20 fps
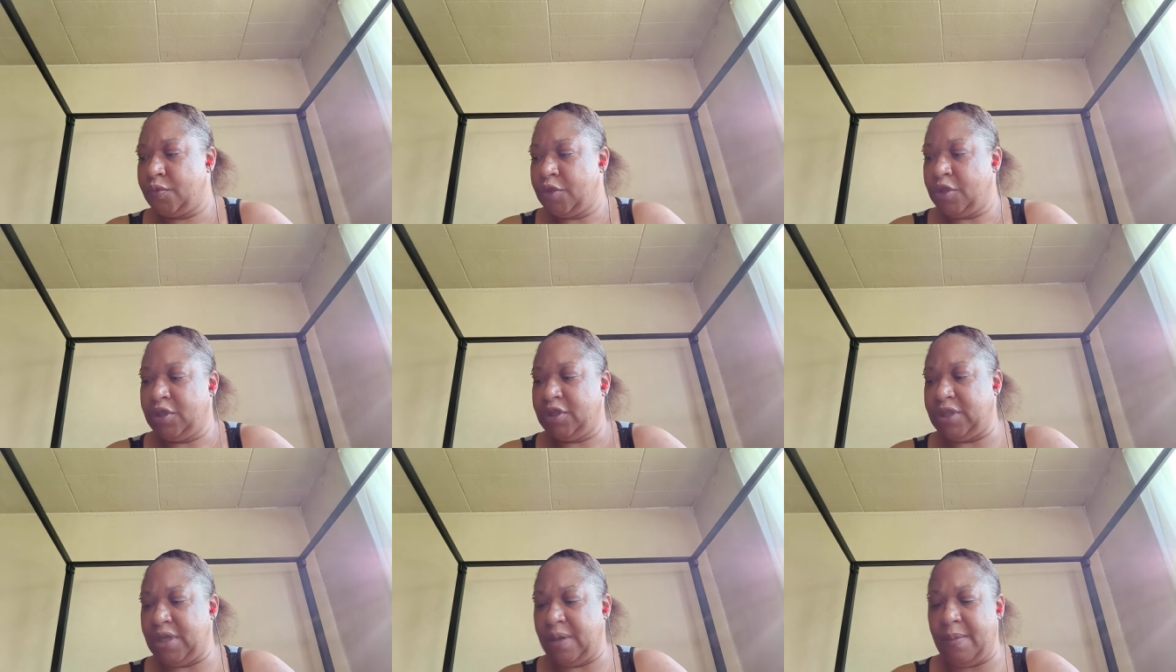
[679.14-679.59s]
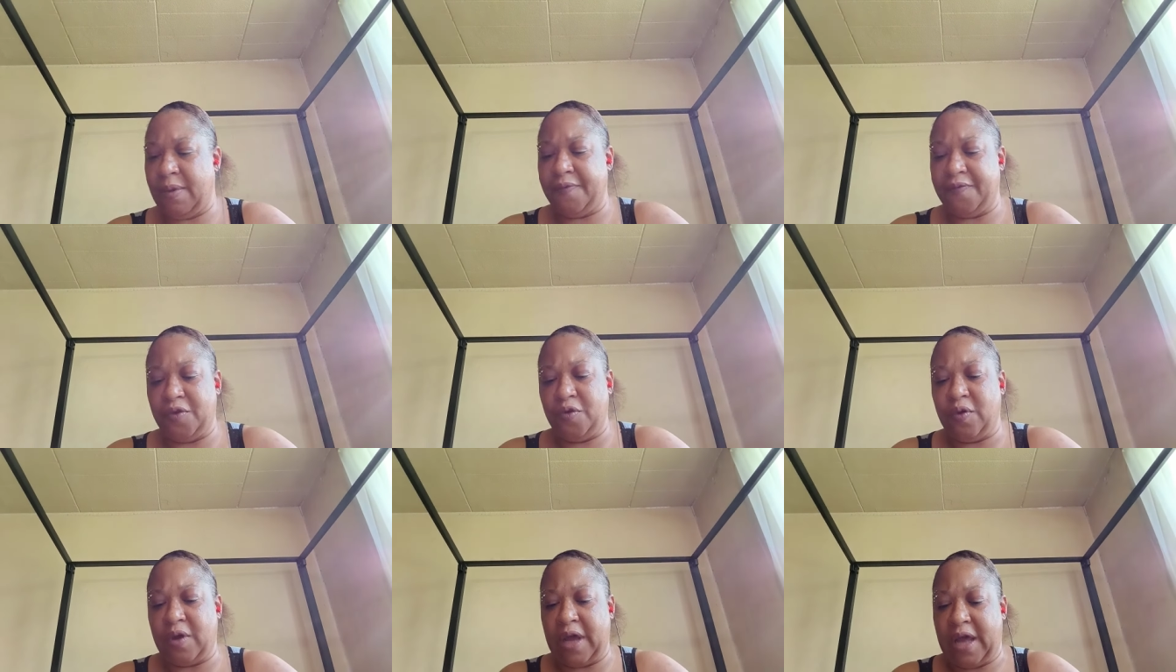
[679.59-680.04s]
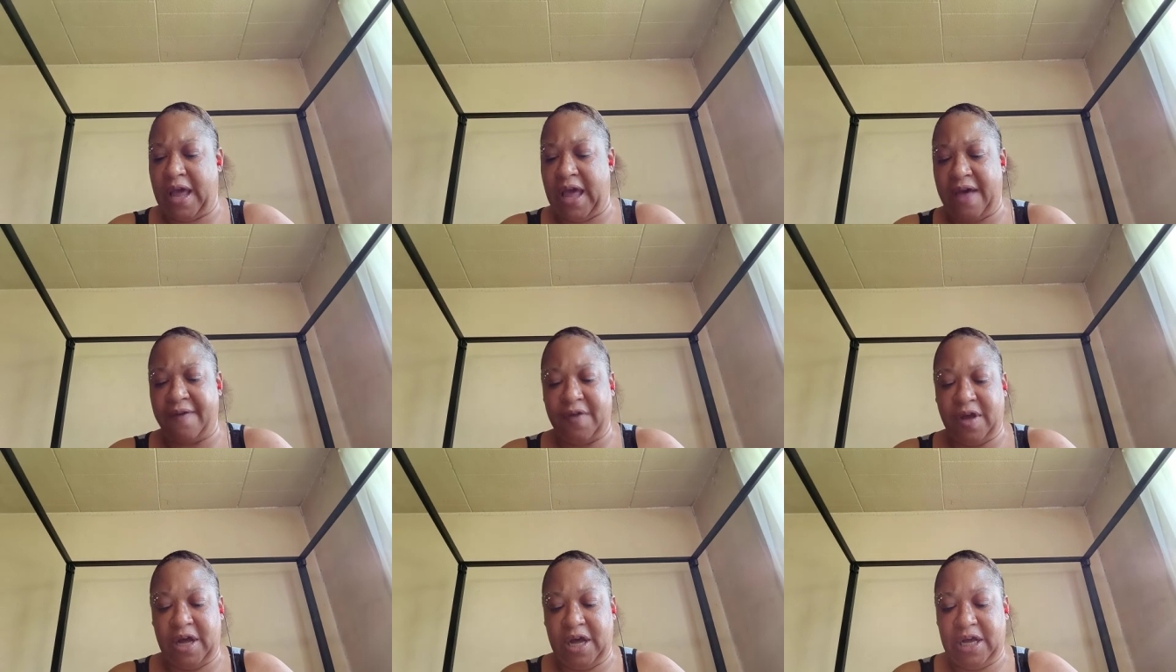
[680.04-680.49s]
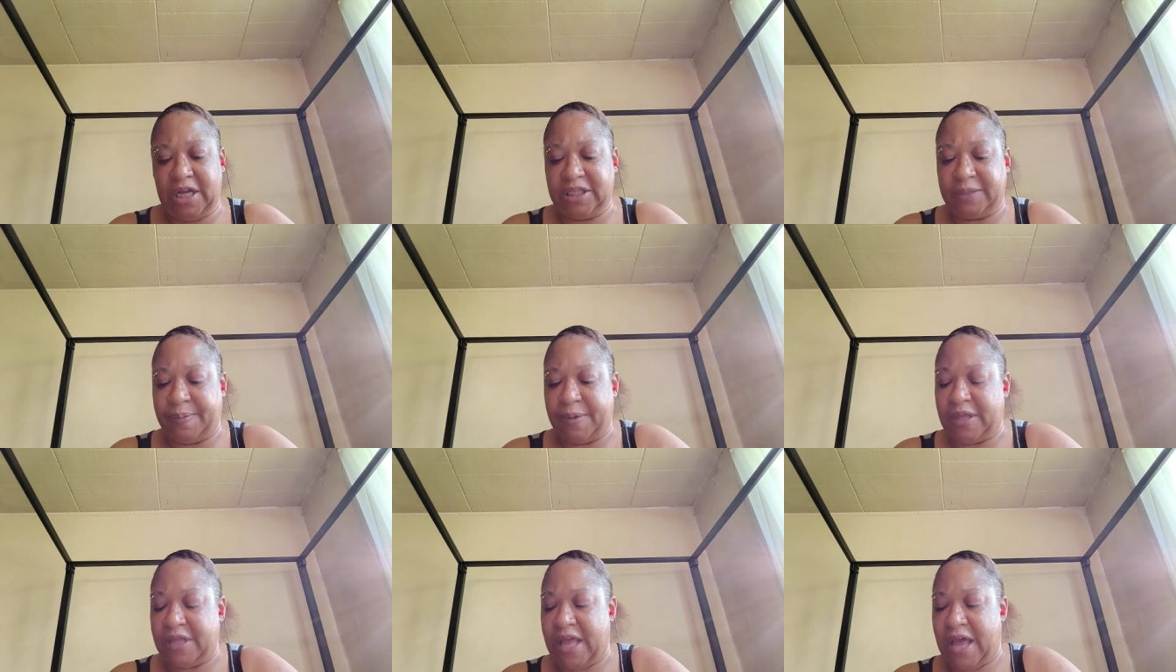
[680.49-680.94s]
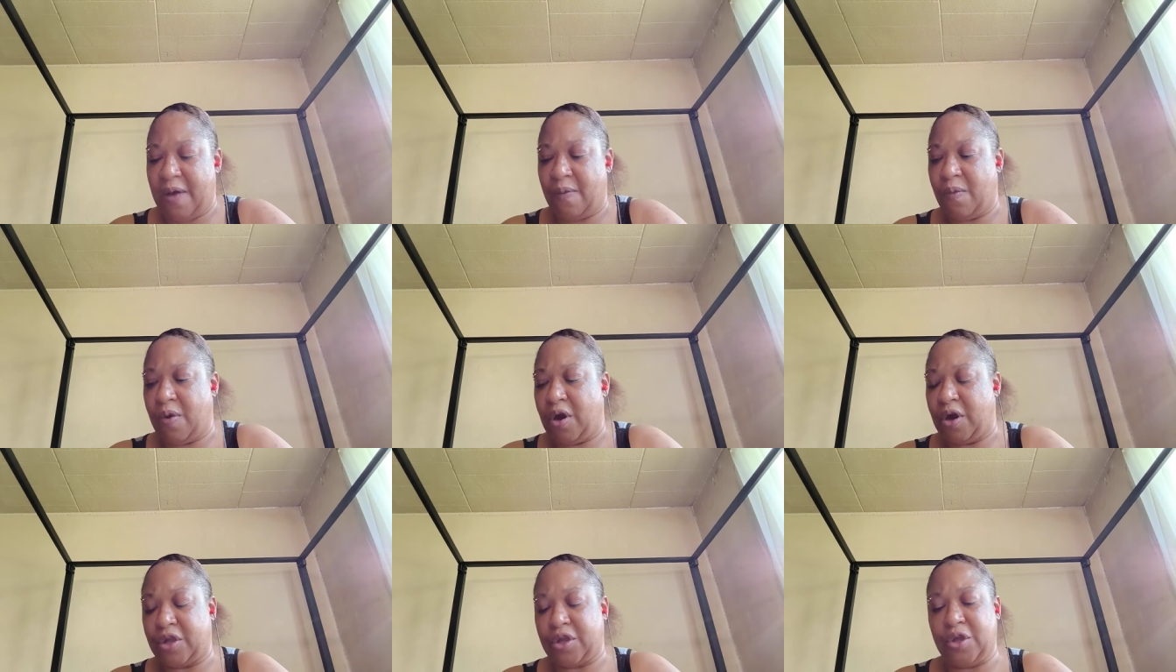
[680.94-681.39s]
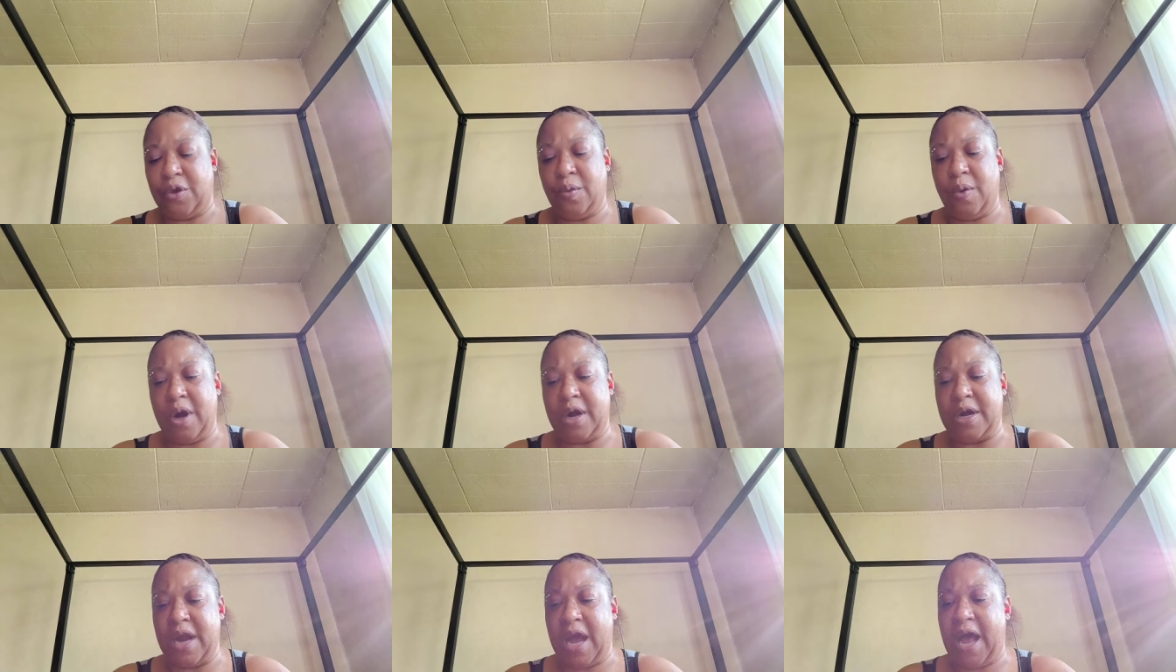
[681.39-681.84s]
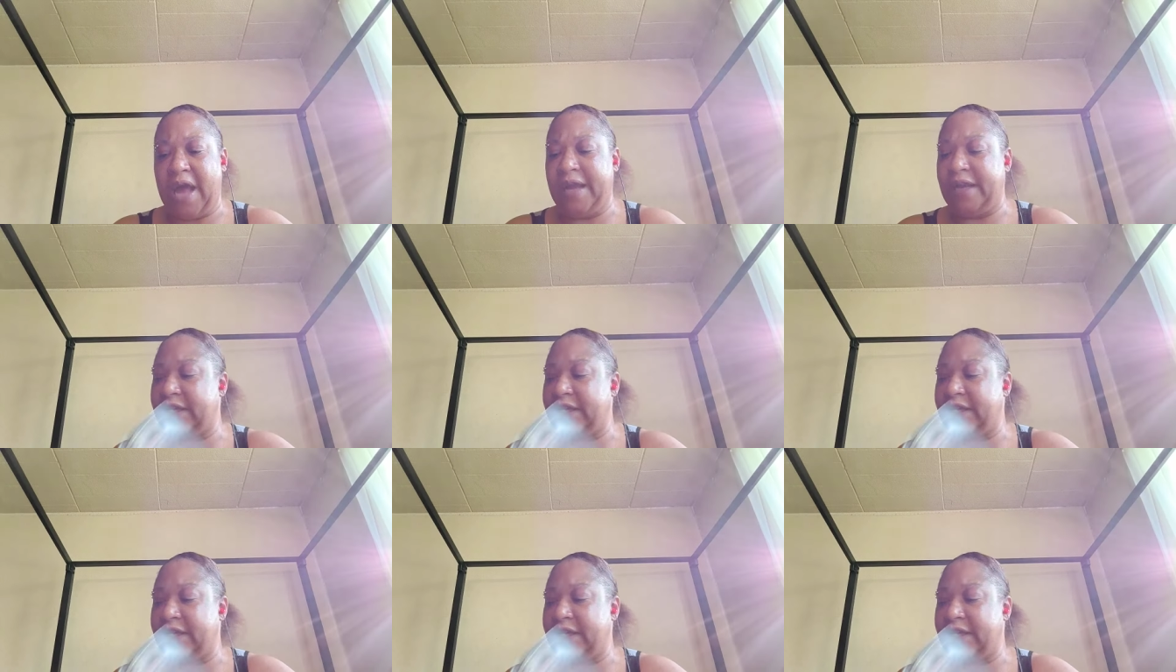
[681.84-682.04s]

Some of you could have a husband that work. You are not